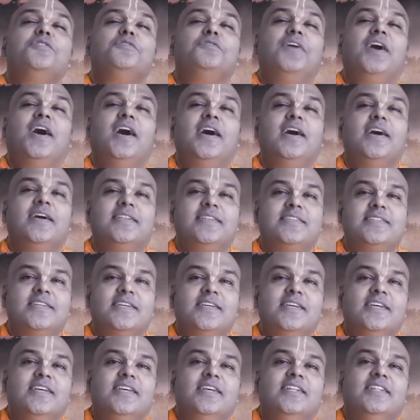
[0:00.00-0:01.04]
of heart.
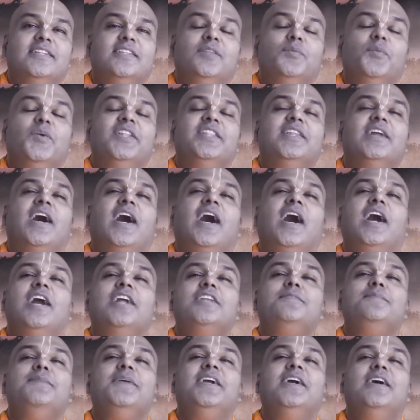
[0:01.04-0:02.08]
When the
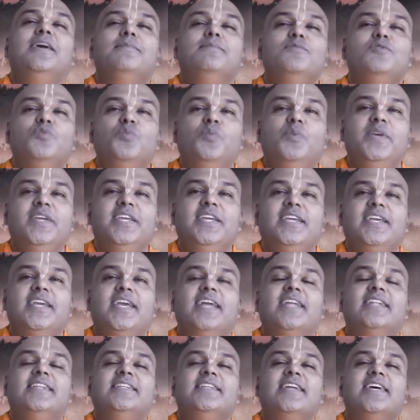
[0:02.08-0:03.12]
heart becomes weak
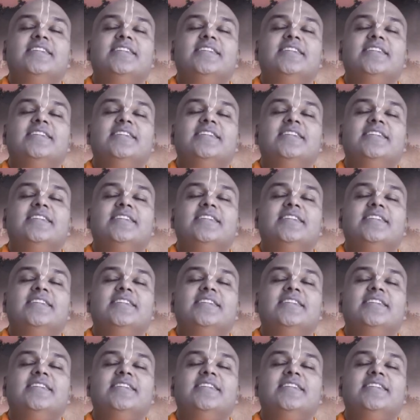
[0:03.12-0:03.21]
and